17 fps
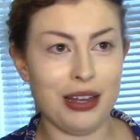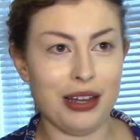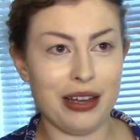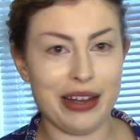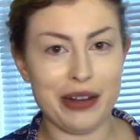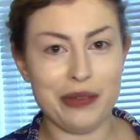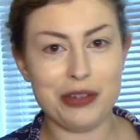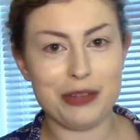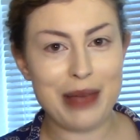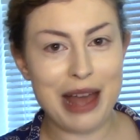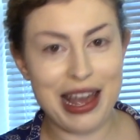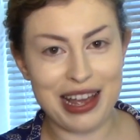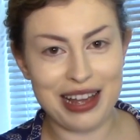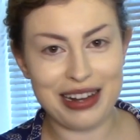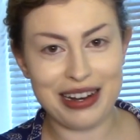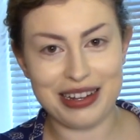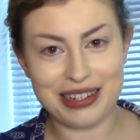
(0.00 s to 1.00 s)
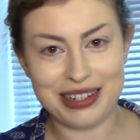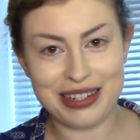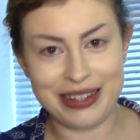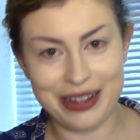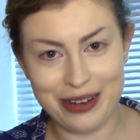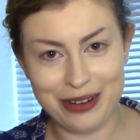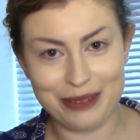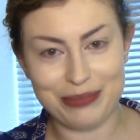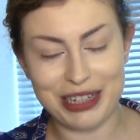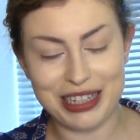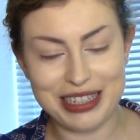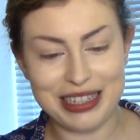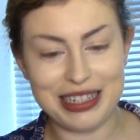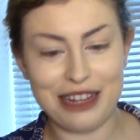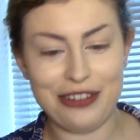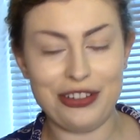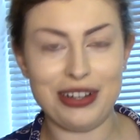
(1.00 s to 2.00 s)
And he was making it so bloody
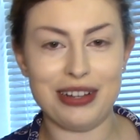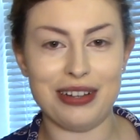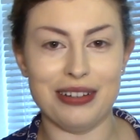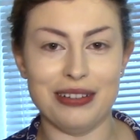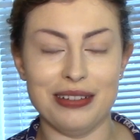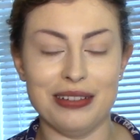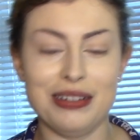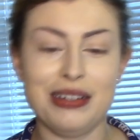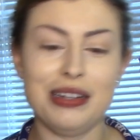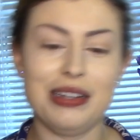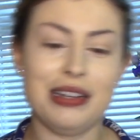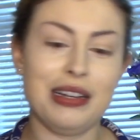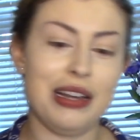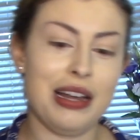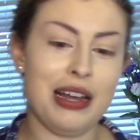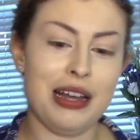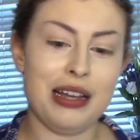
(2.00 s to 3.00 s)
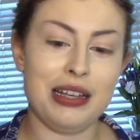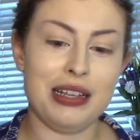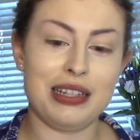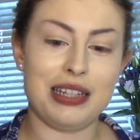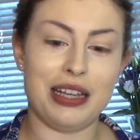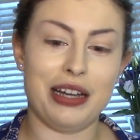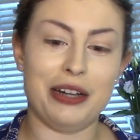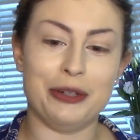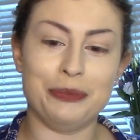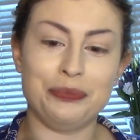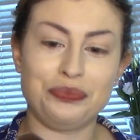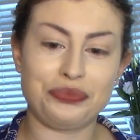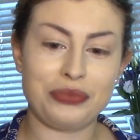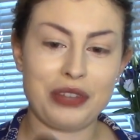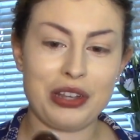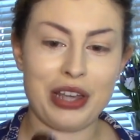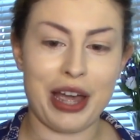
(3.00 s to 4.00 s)
difficult. So,
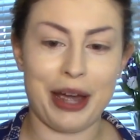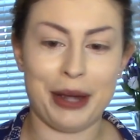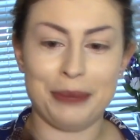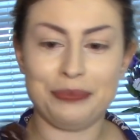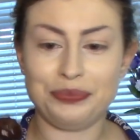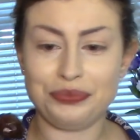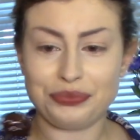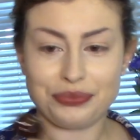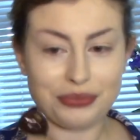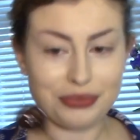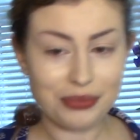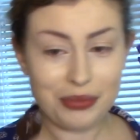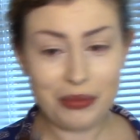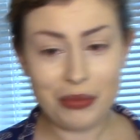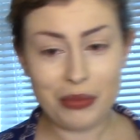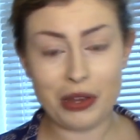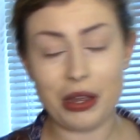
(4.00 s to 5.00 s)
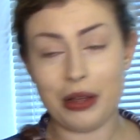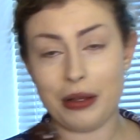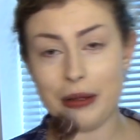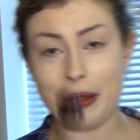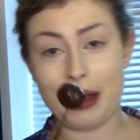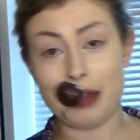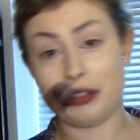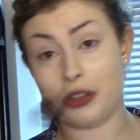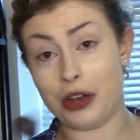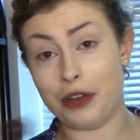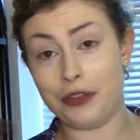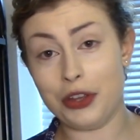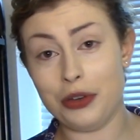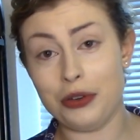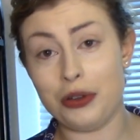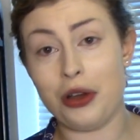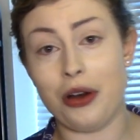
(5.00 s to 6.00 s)
yeah. So have
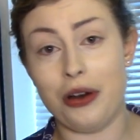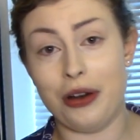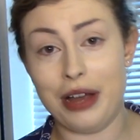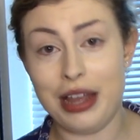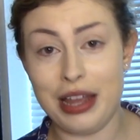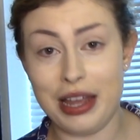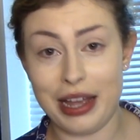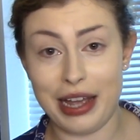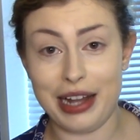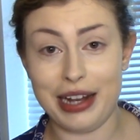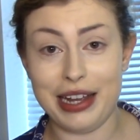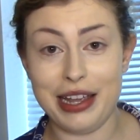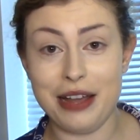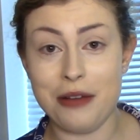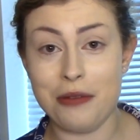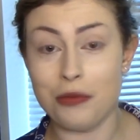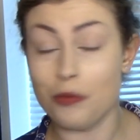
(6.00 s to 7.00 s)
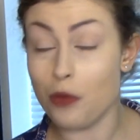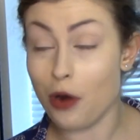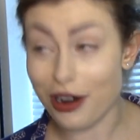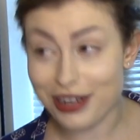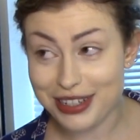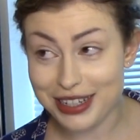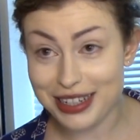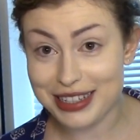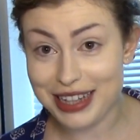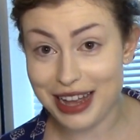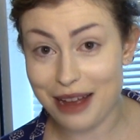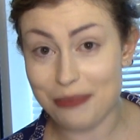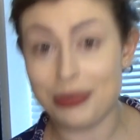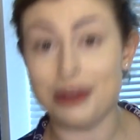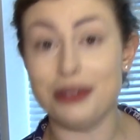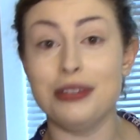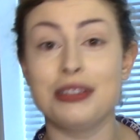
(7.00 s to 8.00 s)
you got any worse
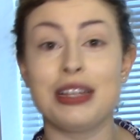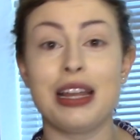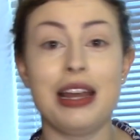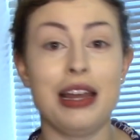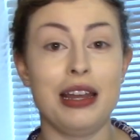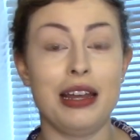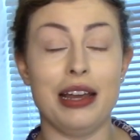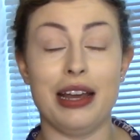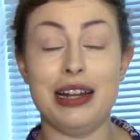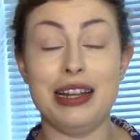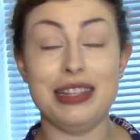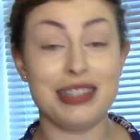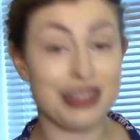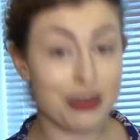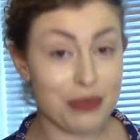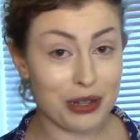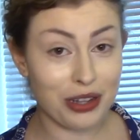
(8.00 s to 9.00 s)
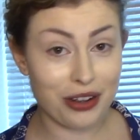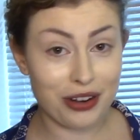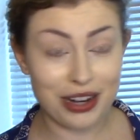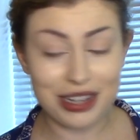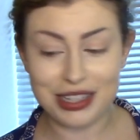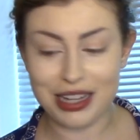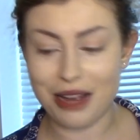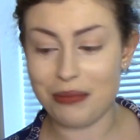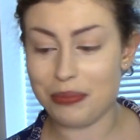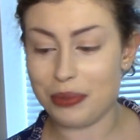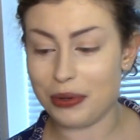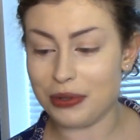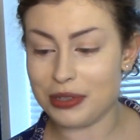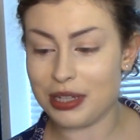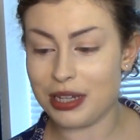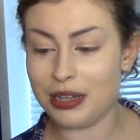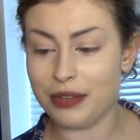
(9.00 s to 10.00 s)
examples, any similar
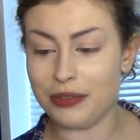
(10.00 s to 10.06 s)
examples?